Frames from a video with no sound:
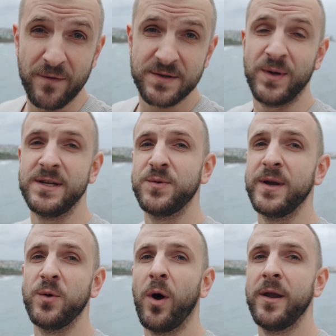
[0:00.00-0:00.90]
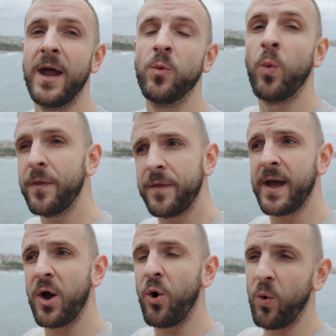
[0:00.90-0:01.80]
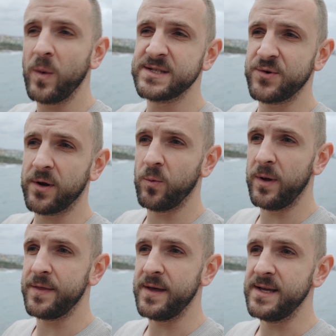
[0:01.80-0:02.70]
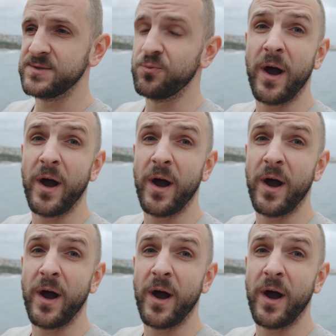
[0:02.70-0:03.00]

who was at the start of his journey with 35